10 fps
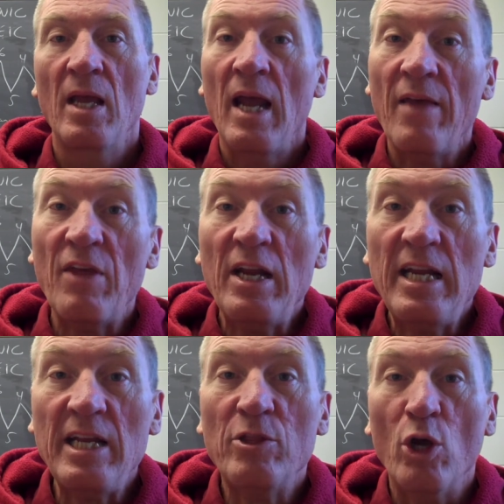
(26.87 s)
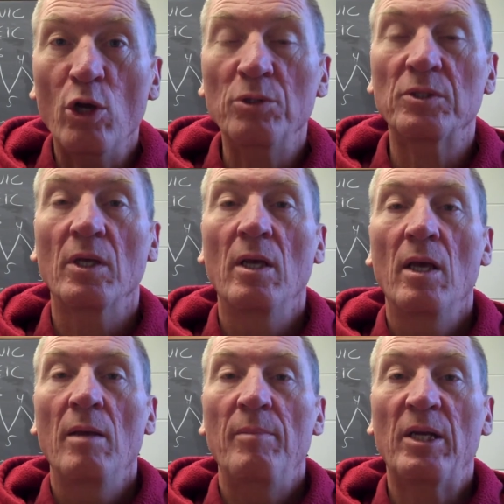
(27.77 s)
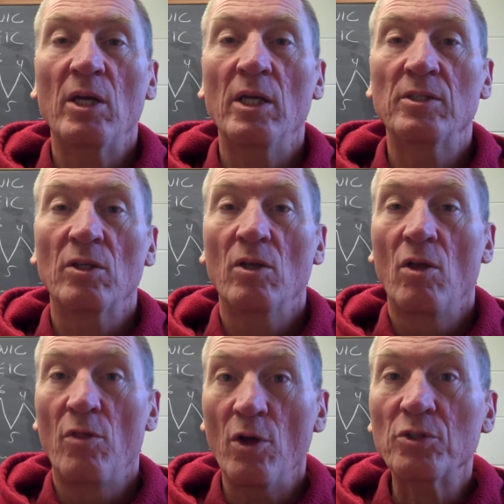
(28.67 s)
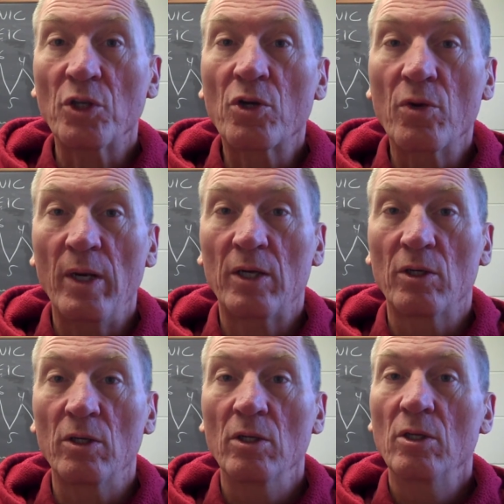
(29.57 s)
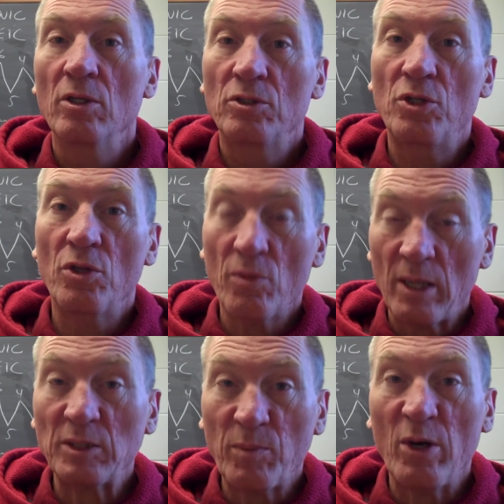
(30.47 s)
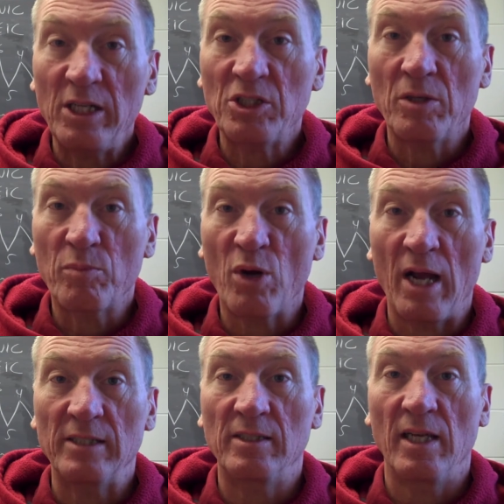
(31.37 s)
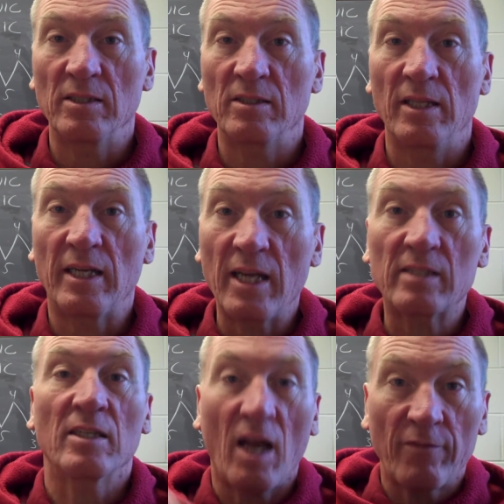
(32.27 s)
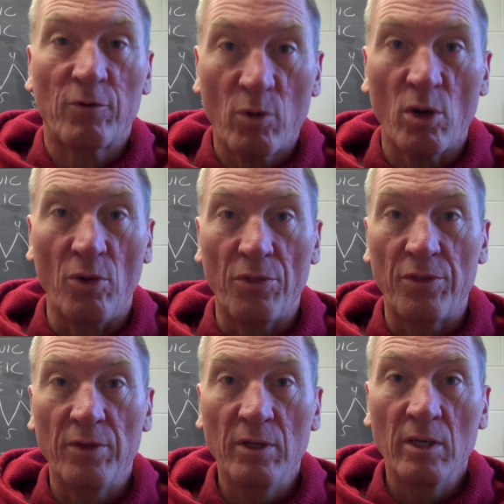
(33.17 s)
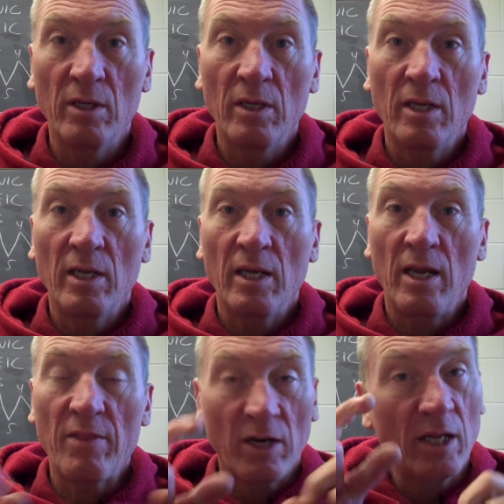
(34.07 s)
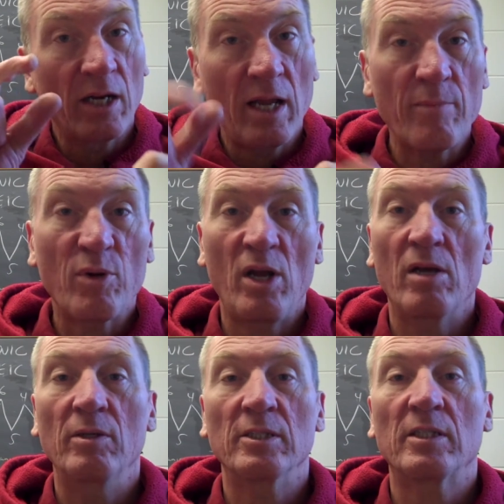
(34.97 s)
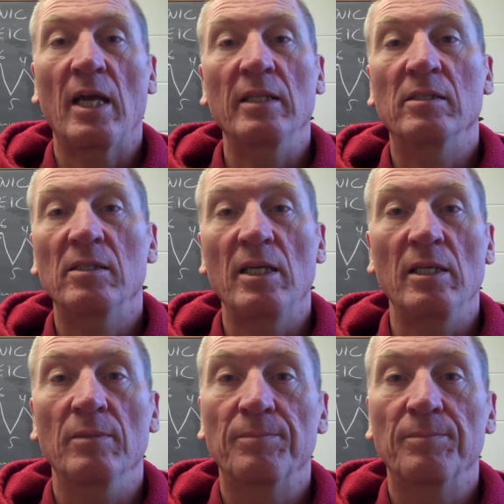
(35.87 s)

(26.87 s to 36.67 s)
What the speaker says: And they need those because those are critical to the respiration process that kicks off growth in the little embryo inside the seed.